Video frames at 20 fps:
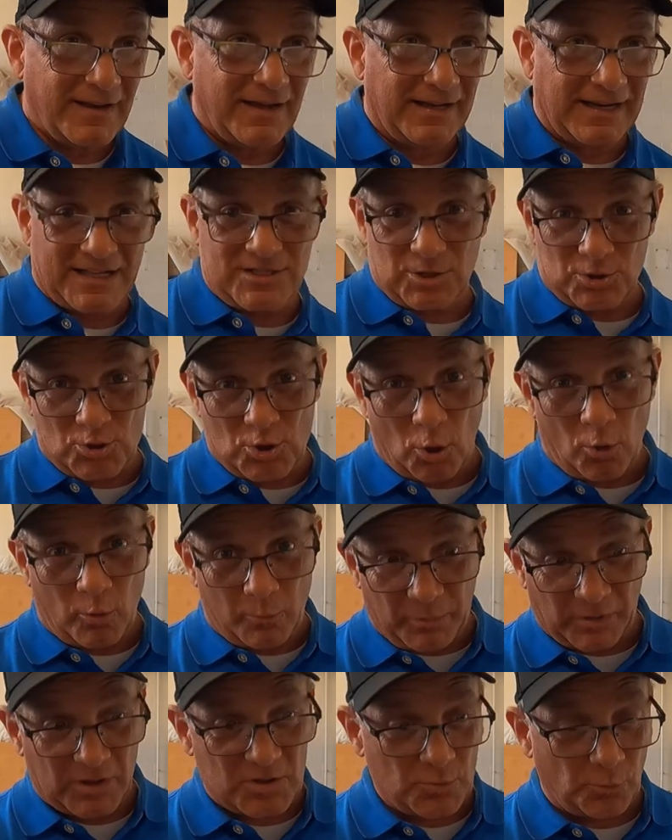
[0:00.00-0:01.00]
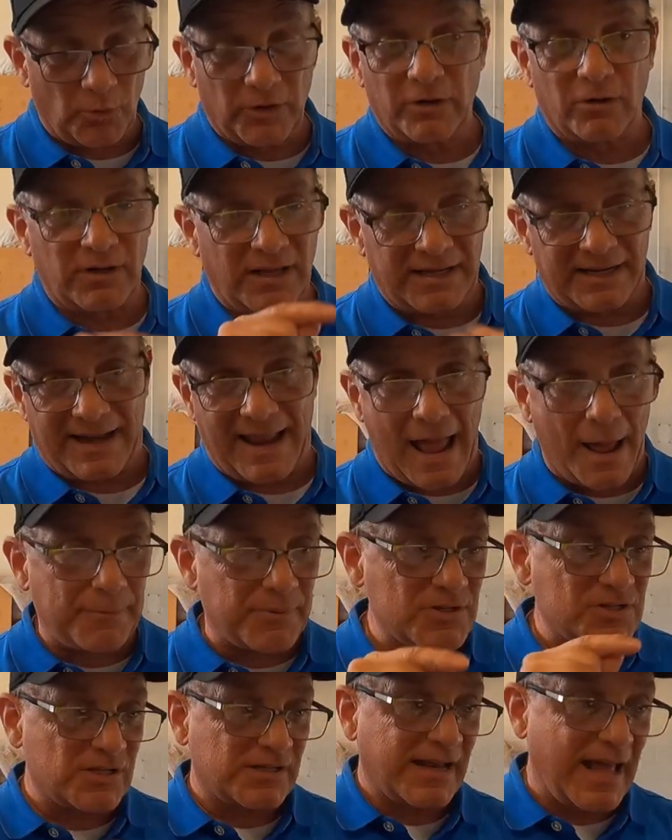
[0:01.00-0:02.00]
And that's a joke, but it's real, and it
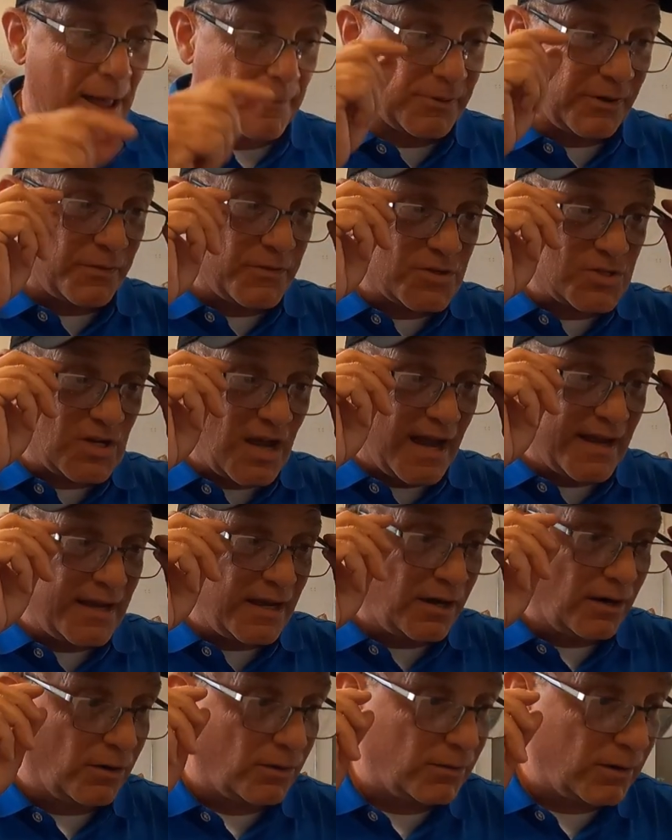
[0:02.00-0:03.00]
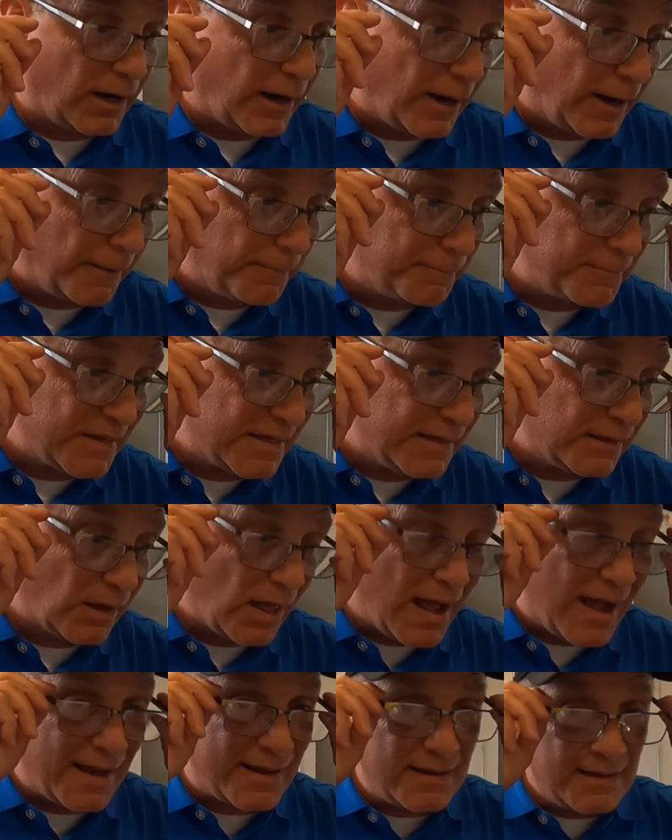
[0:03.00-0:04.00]
happens, and it happened to this guy here,
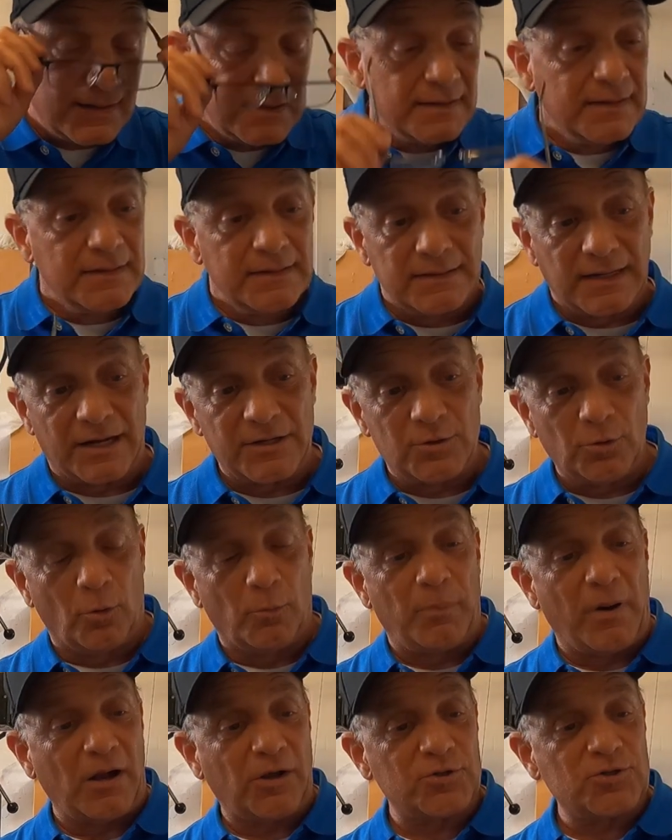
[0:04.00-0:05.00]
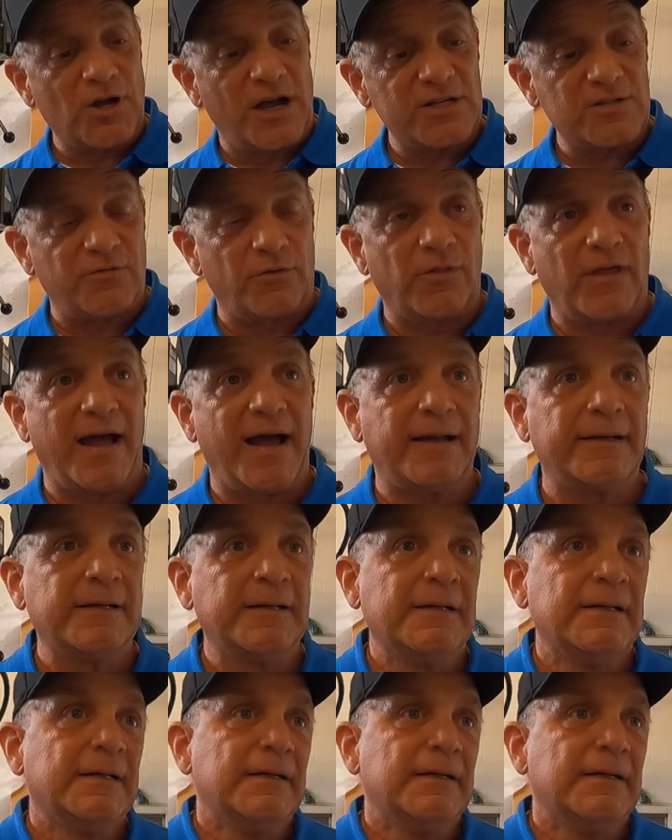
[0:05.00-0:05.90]
Eli, and I do apologize for that.